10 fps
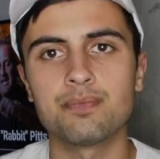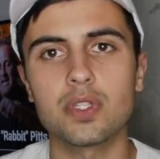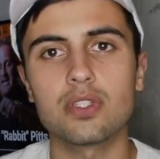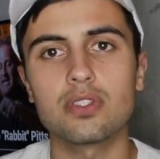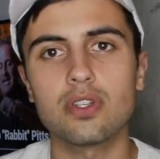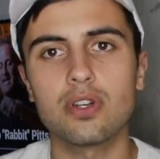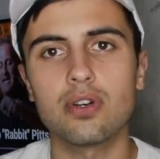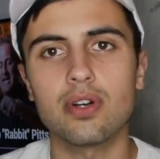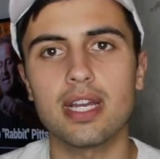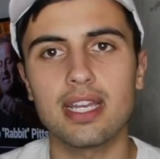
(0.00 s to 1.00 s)

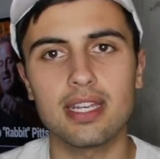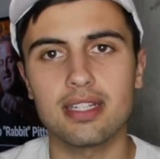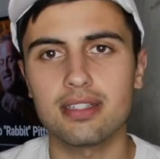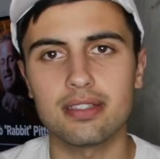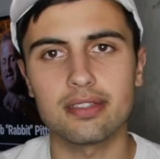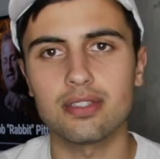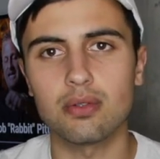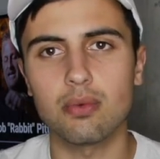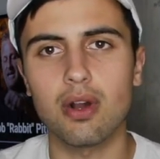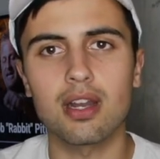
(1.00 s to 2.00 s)
so I had to,
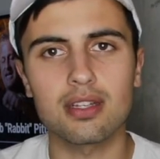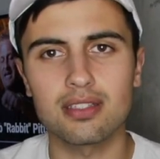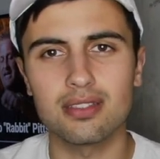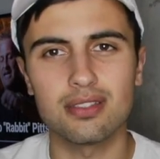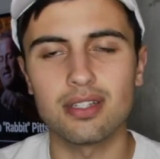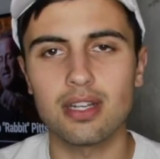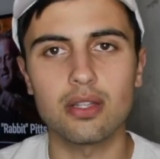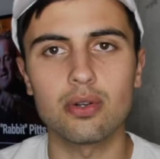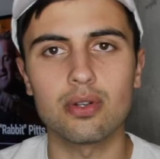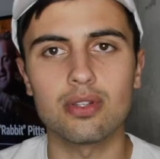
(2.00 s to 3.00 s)
walk to a
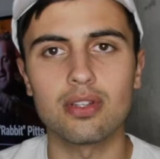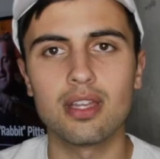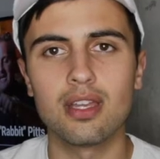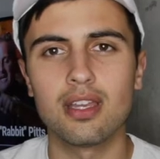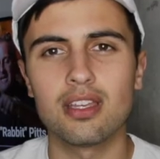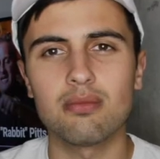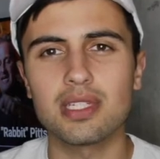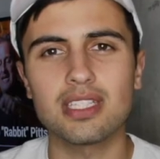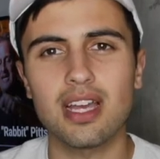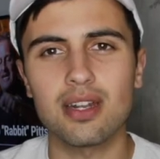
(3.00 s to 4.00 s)
local
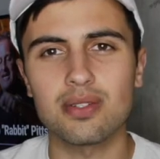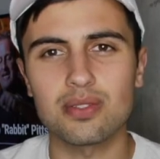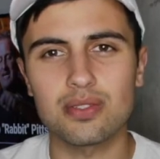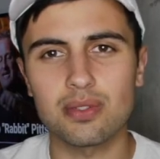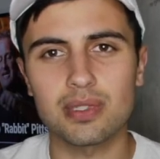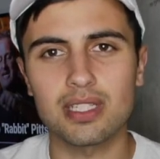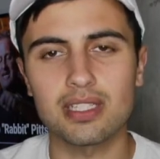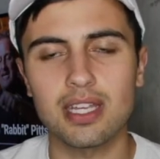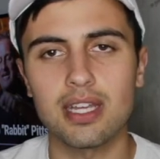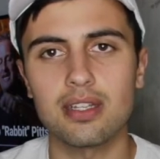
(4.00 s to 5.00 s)
McDonald's or something like
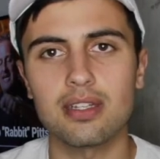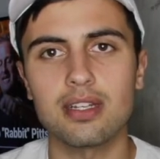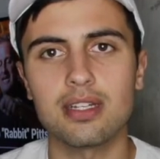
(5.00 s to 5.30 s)
that.